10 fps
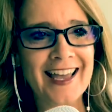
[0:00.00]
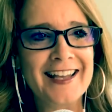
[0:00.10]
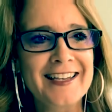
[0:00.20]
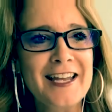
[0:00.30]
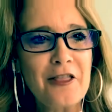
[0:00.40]

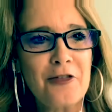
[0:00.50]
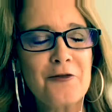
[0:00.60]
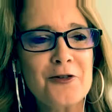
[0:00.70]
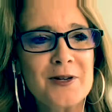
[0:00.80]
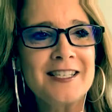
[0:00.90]
and get
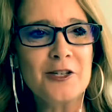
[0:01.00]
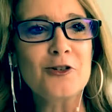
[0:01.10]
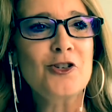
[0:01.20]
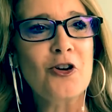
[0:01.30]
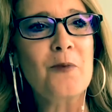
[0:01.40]
through and still
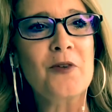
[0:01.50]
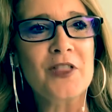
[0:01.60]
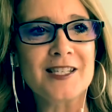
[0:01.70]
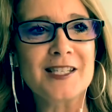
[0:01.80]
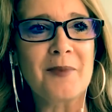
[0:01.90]
show up
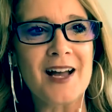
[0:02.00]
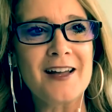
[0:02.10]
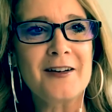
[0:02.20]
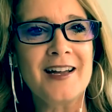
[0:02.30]
with a smile,